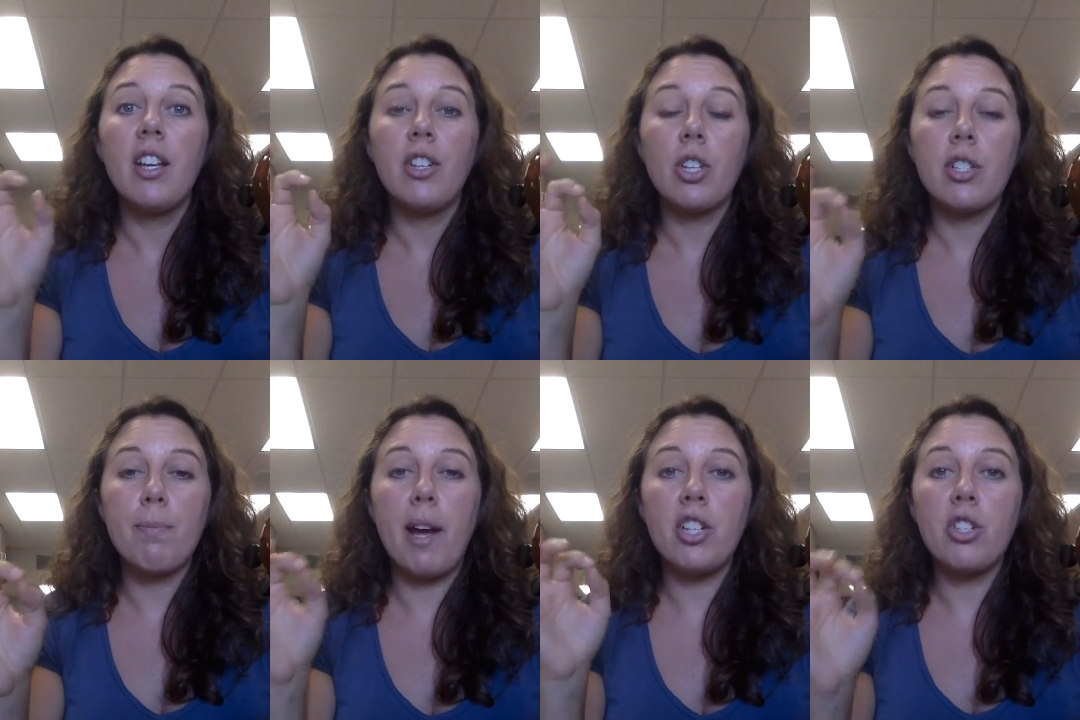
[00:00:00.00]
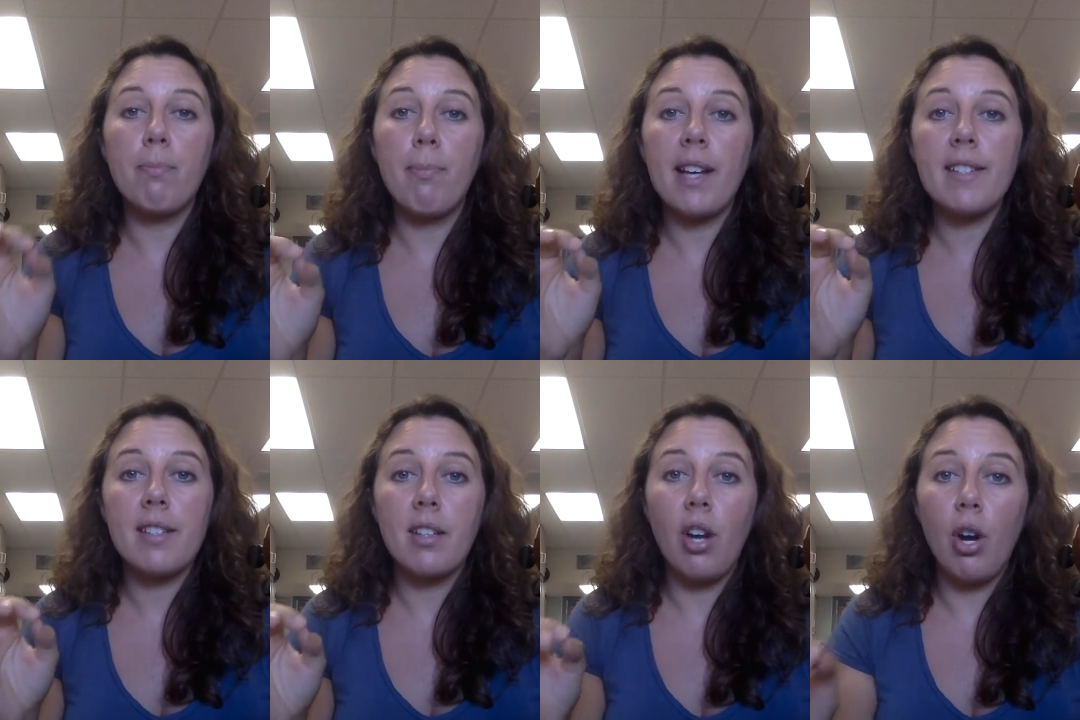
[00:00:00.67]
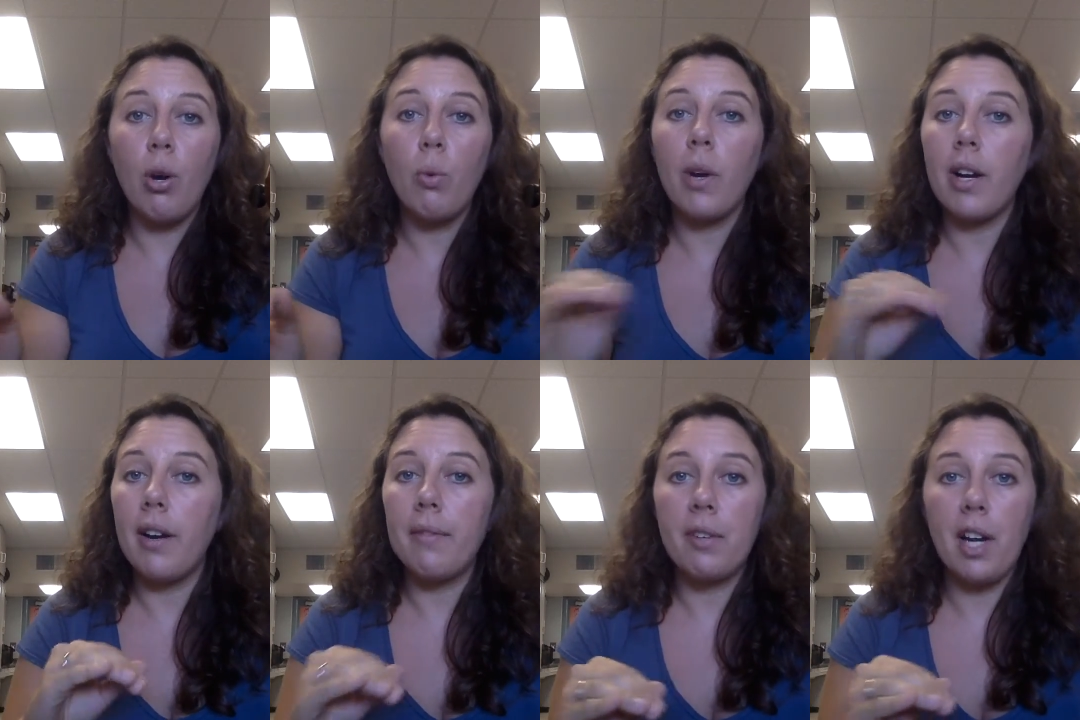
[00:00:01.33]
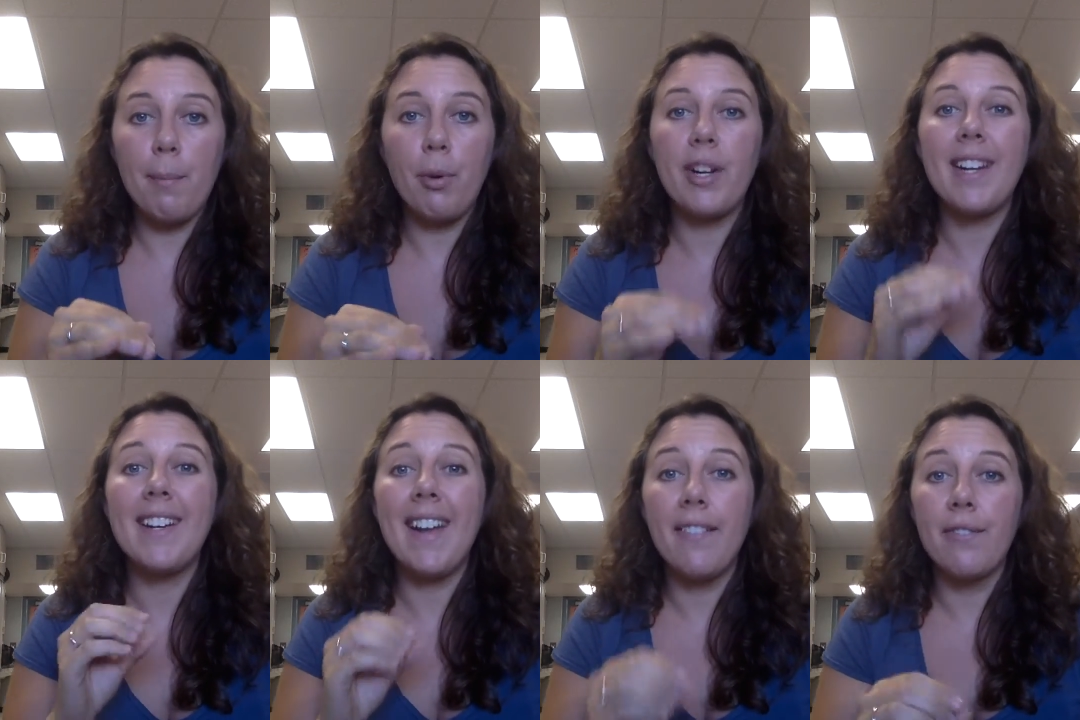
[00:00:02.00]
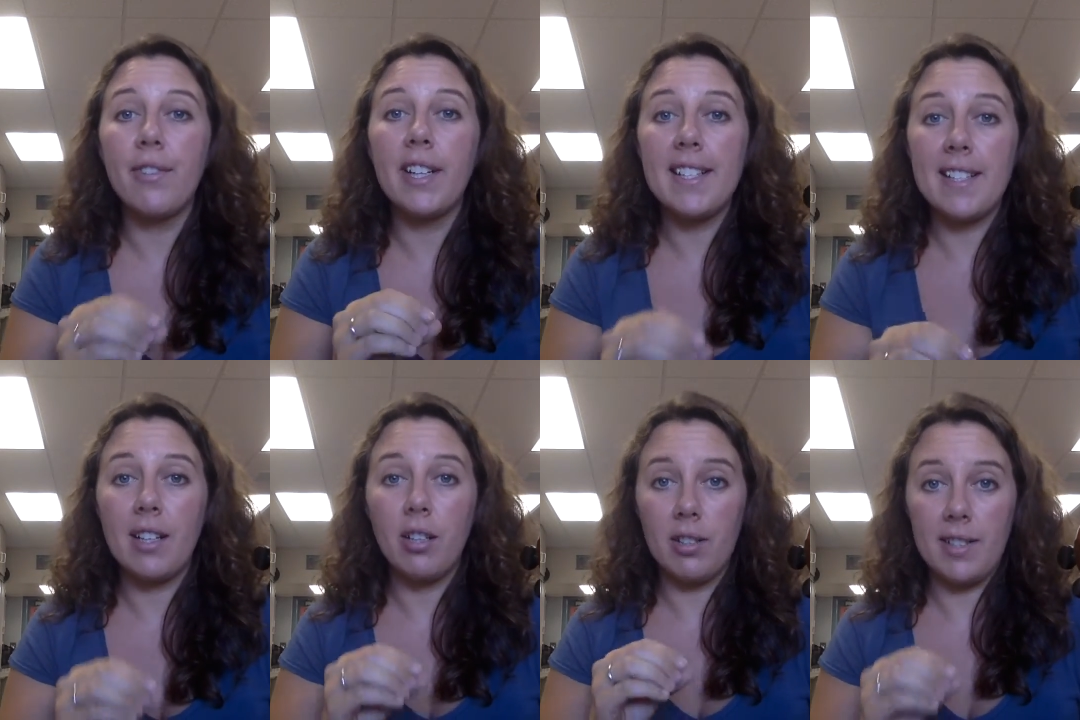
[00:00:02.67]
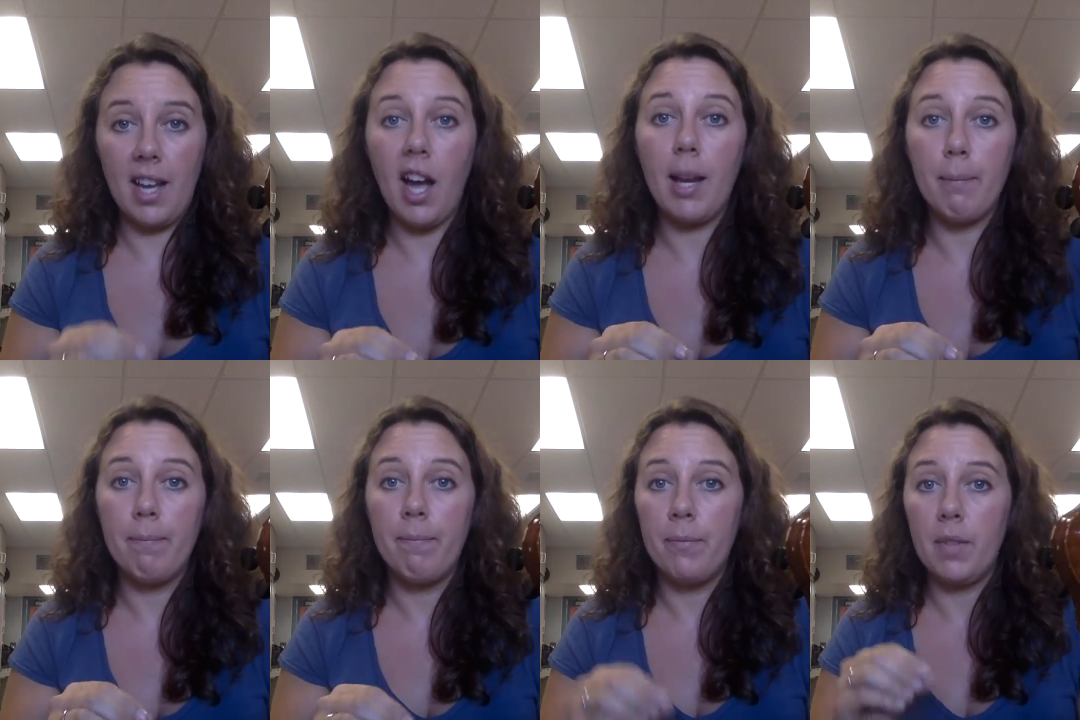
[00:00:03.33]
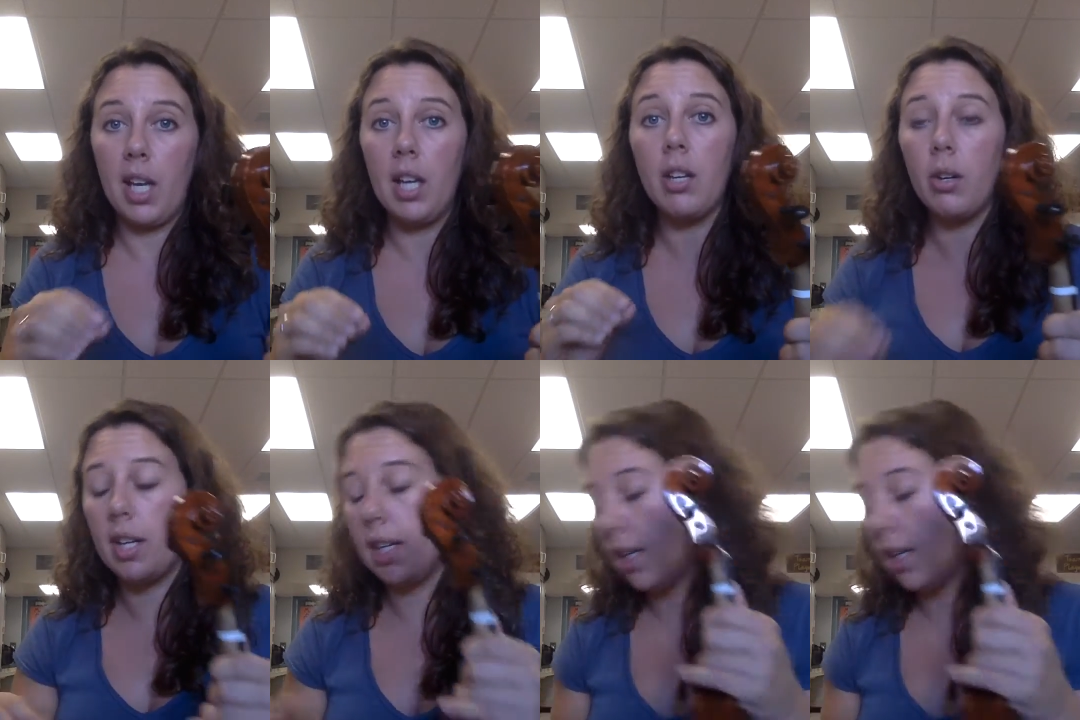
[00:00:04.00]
Your sponge must go wherever I put it every single time, okay? Go ahead and